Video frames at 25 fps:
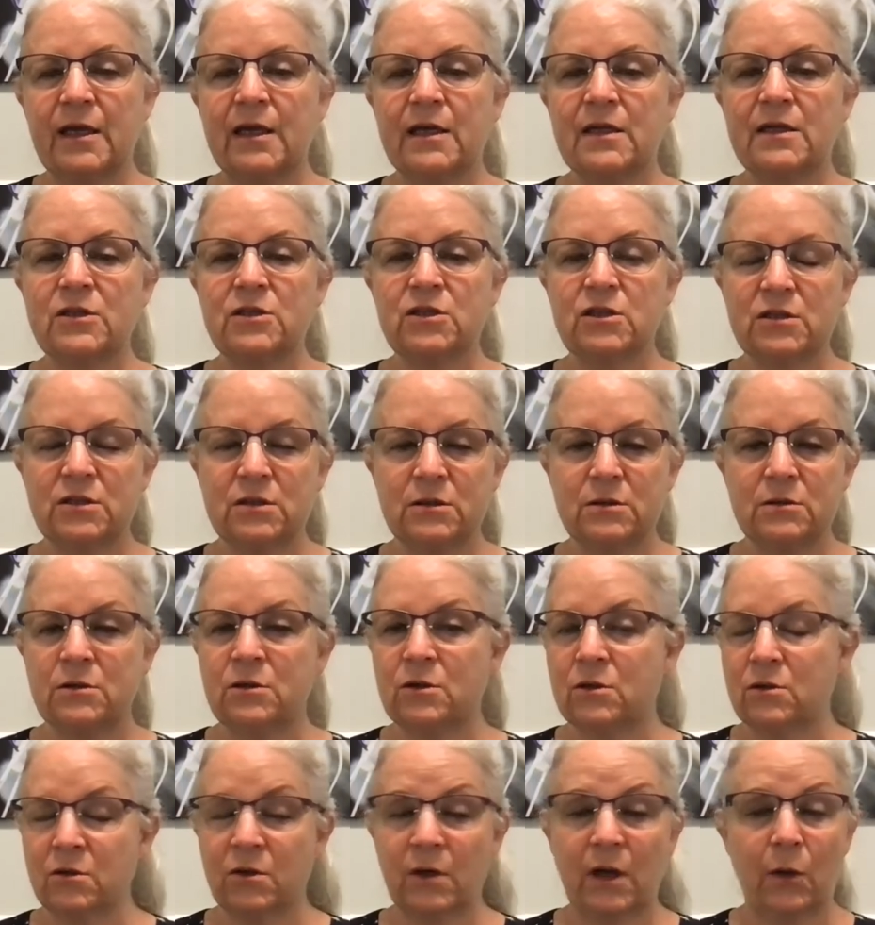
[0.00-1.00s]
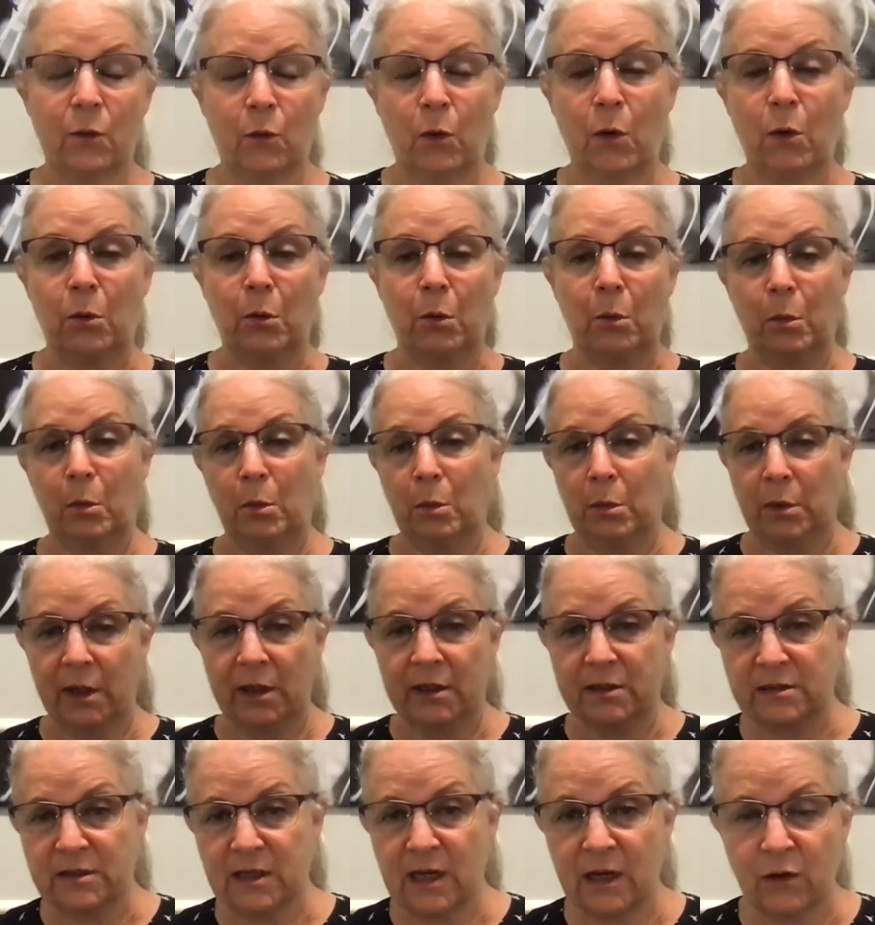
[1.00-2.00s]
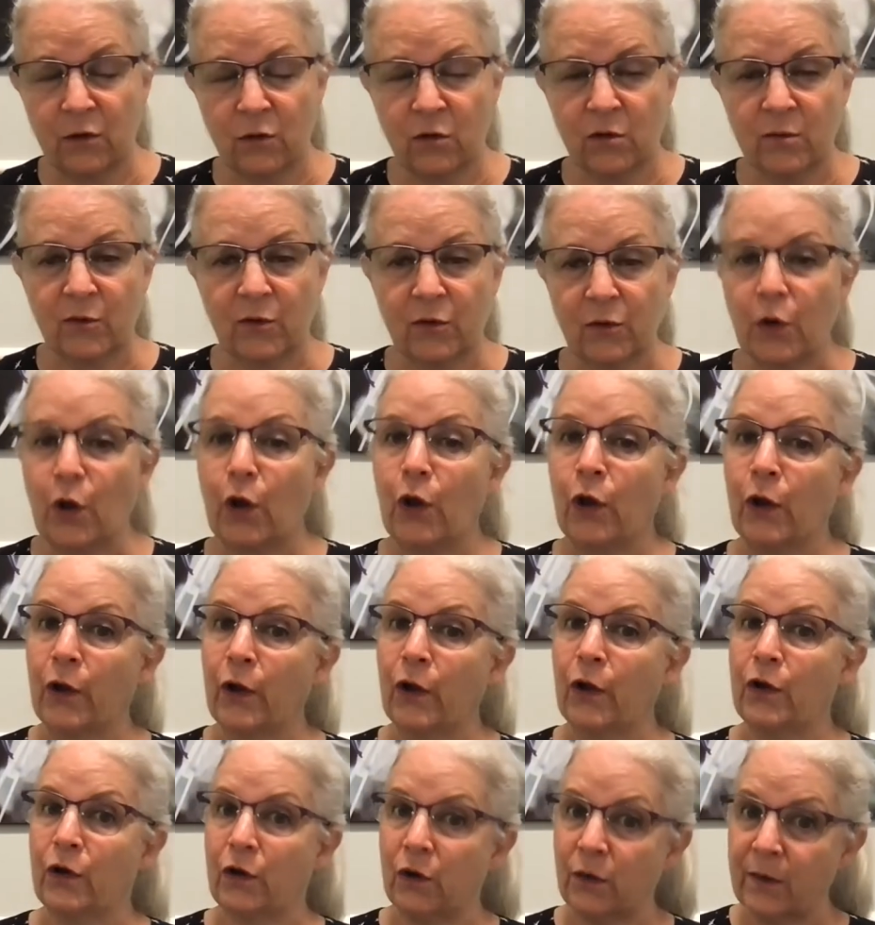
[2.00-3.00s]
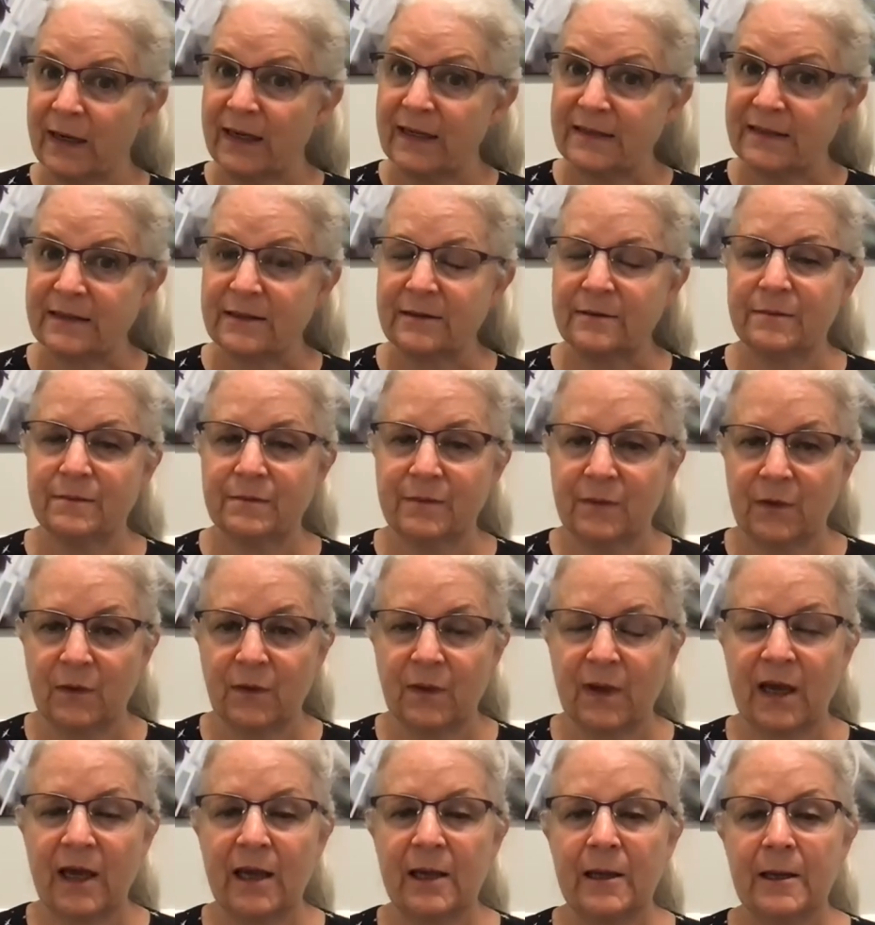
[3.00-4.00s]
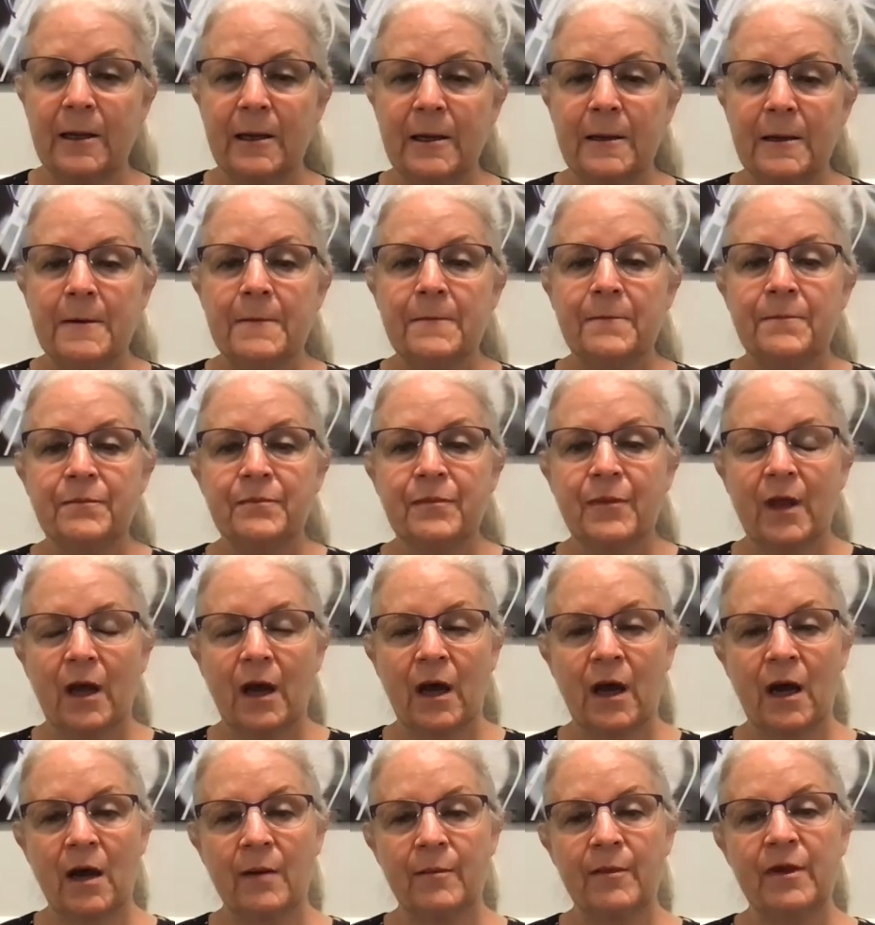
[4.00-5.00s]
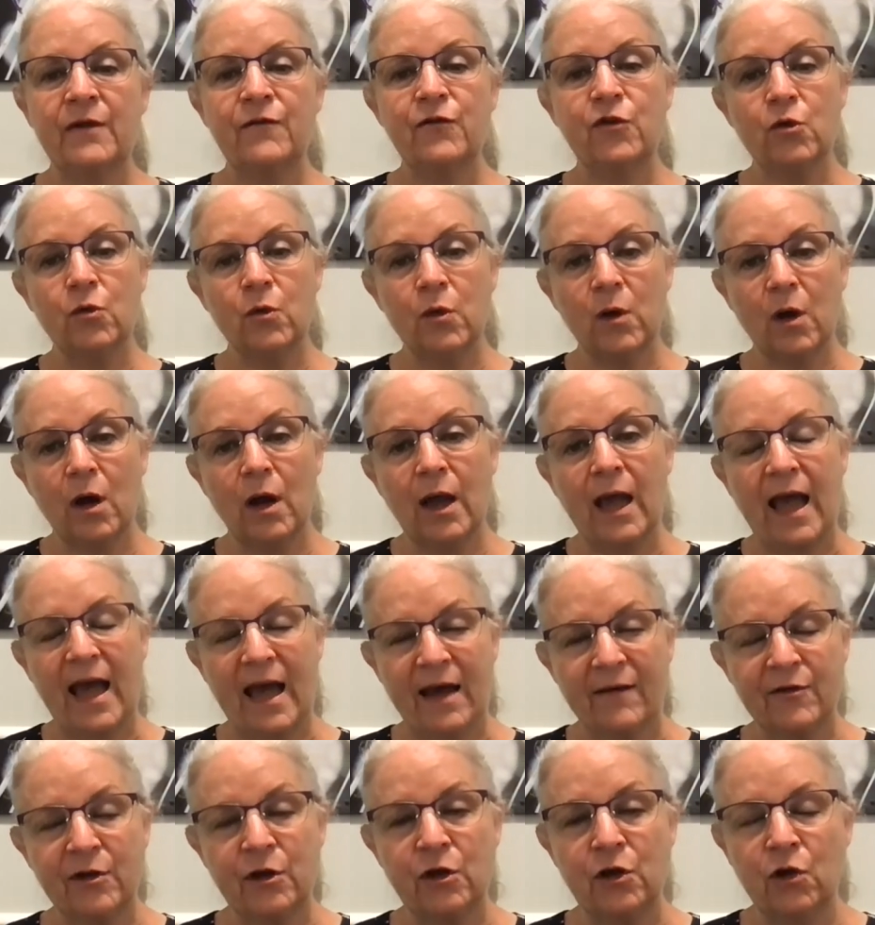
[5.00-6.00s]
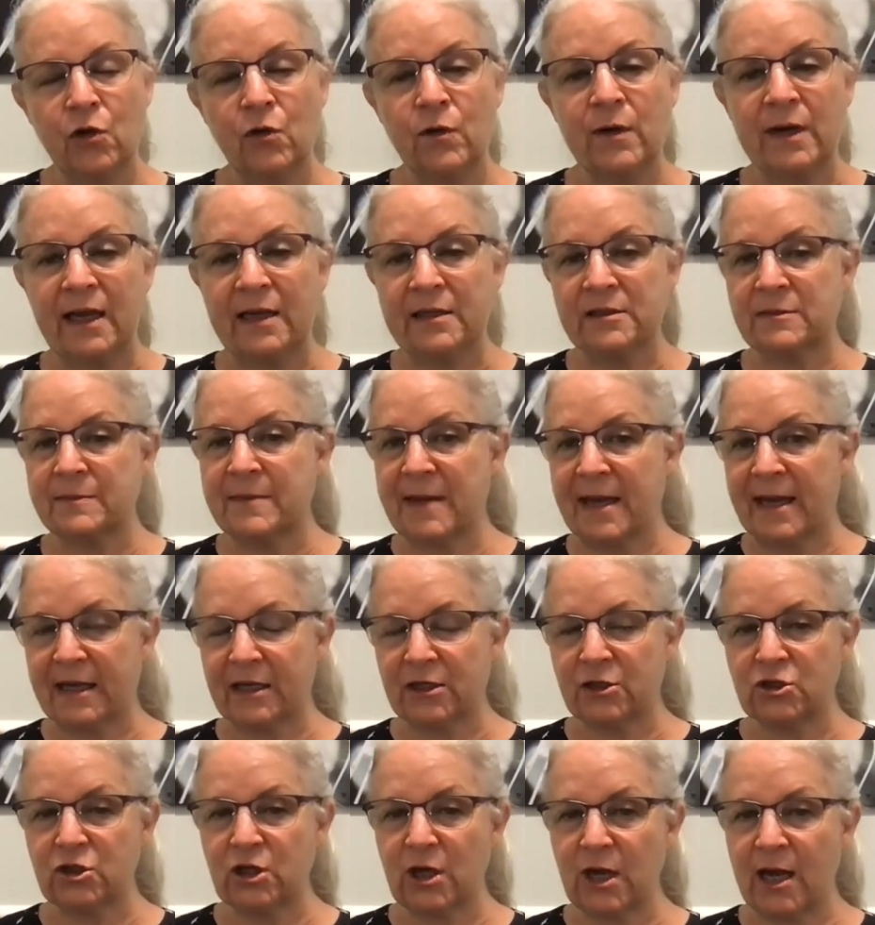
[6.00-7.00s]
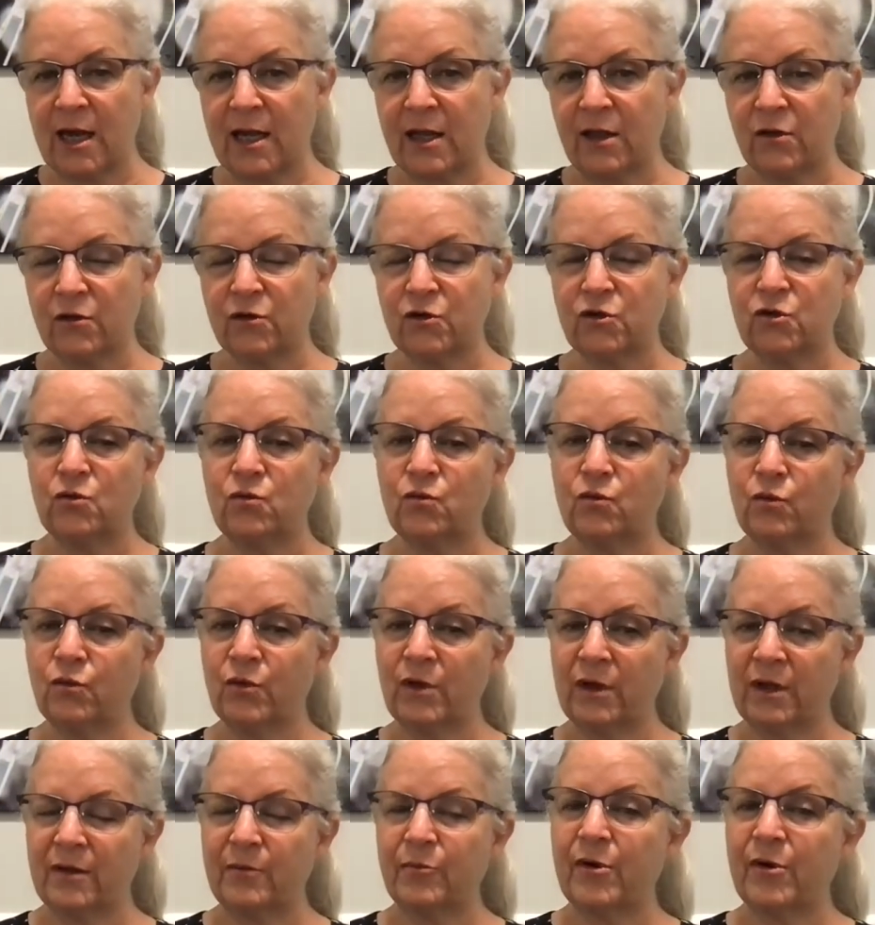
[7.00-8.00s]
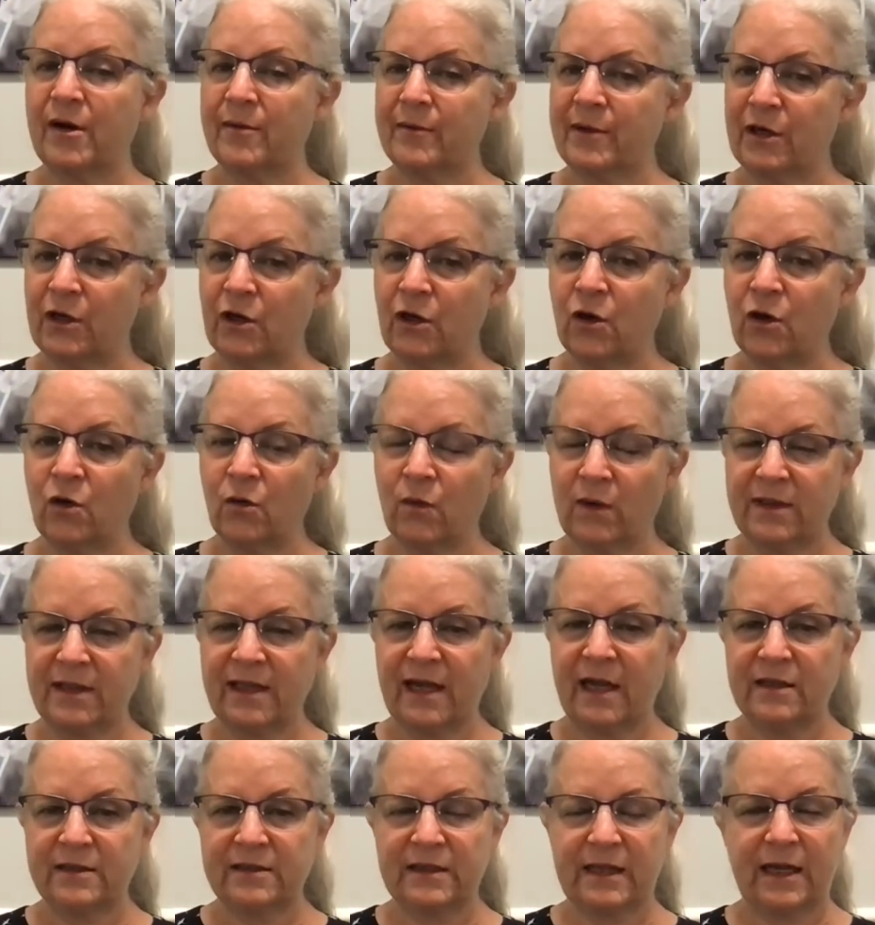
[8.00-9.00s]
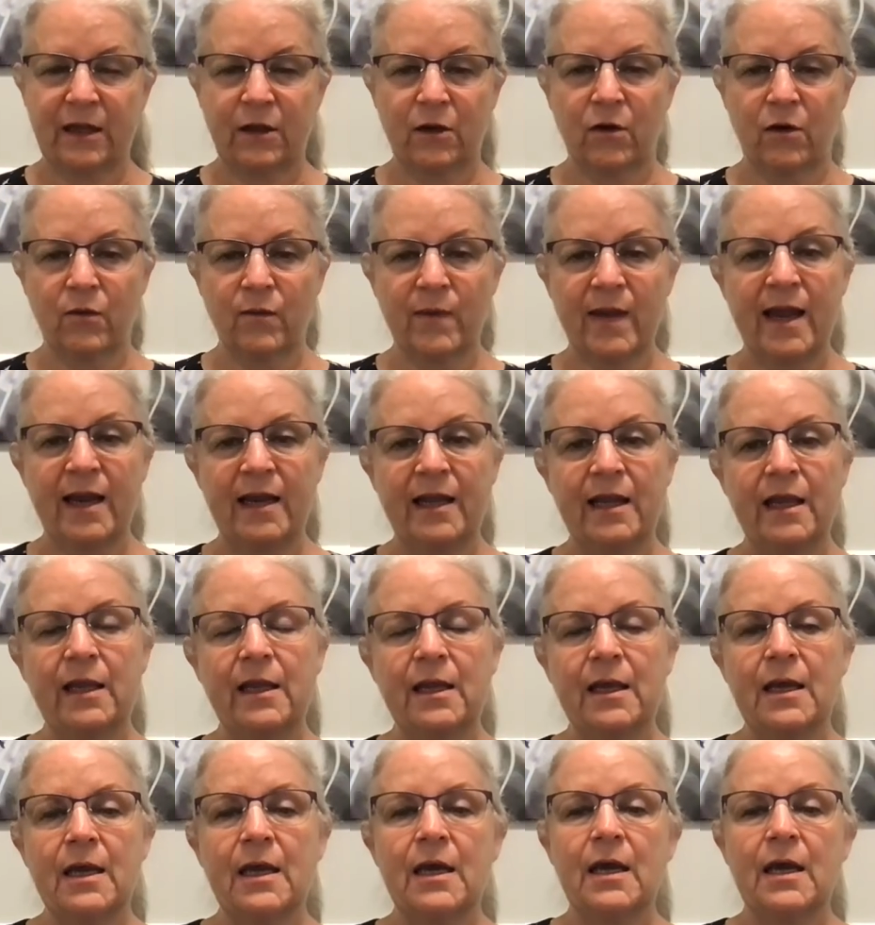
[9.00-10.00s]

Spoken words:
It just, you're like, whoa, that is not normal. No, it isn't. Okay. If you have a known asthmatic child, you really probably know what that's like already.